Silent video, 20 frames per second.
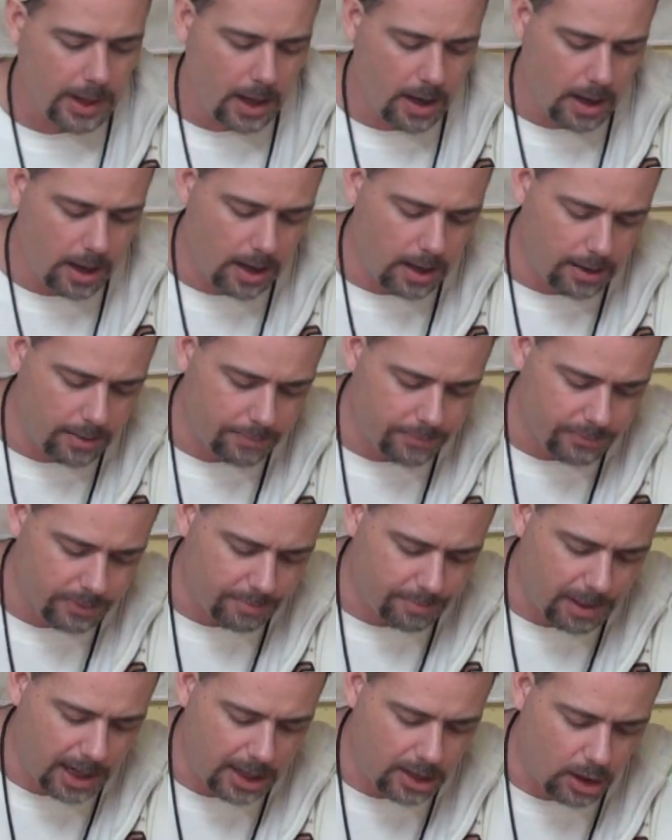the
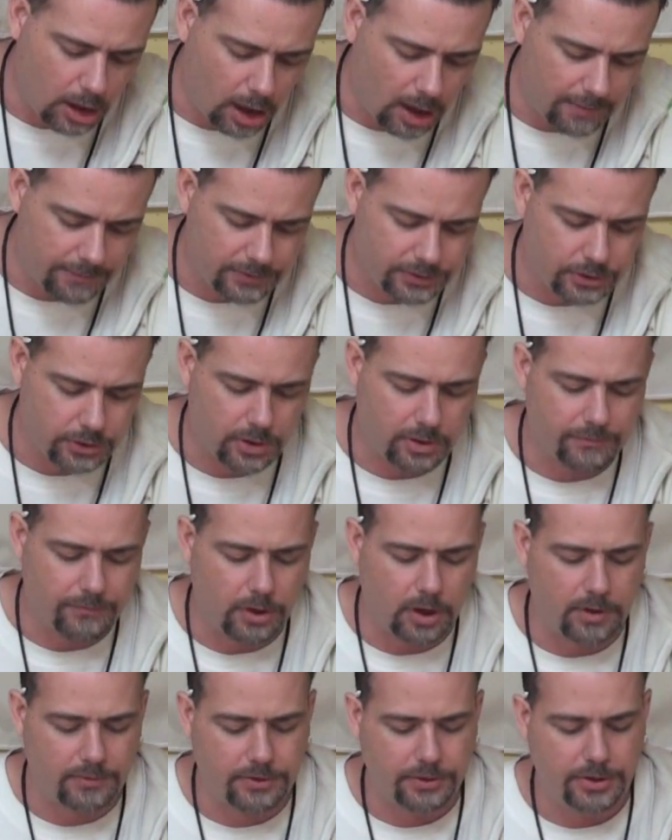bylaw officer
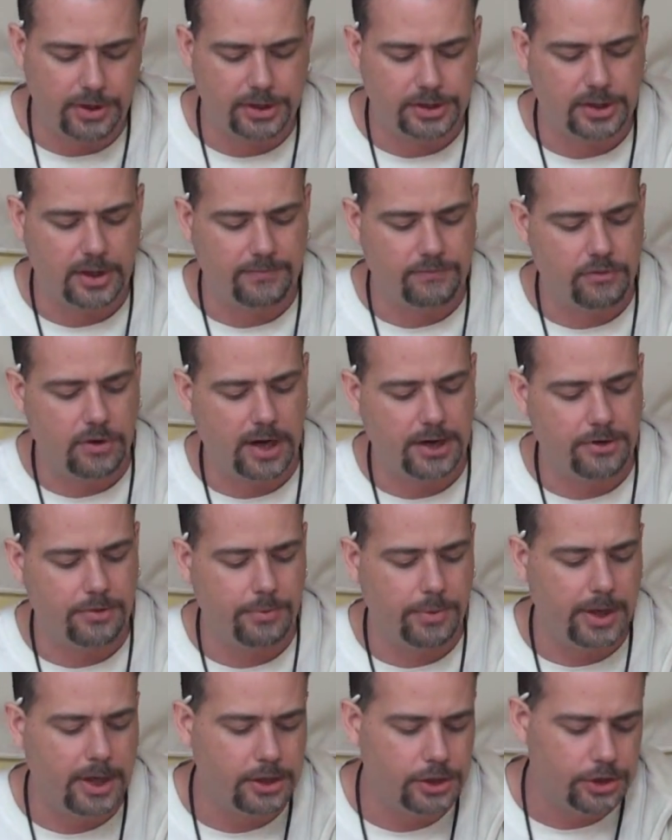involved in this I've tried to
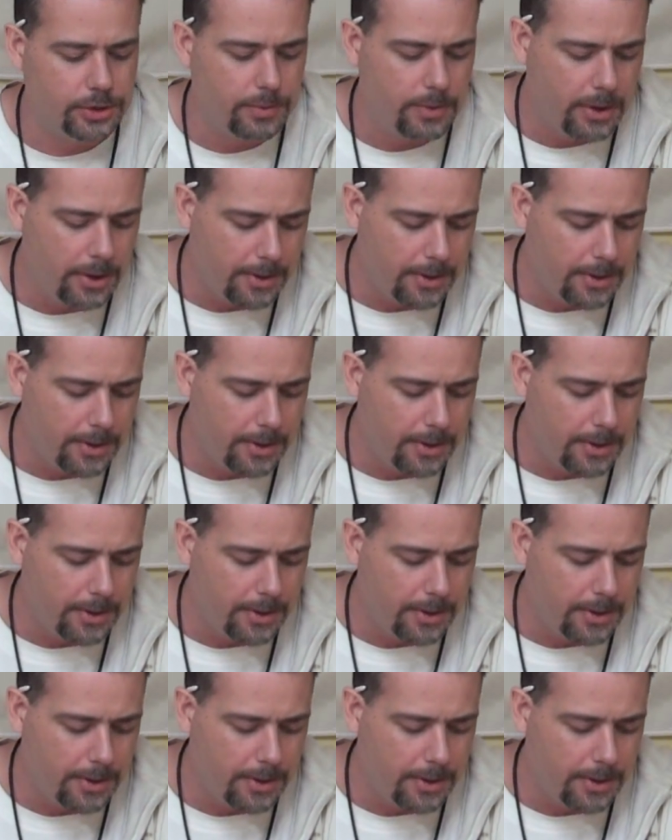reach.